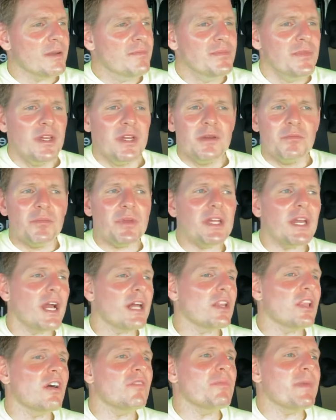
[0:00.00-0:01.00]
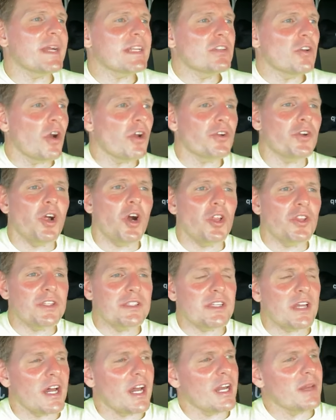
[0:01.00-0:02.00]
Me, I love my daughter all the
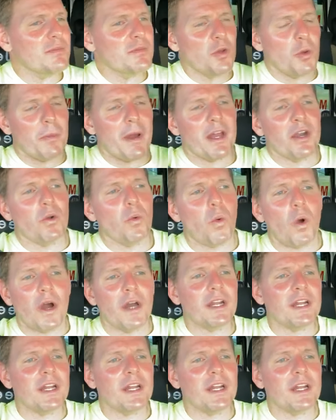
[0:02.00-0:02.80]
time, no matter what.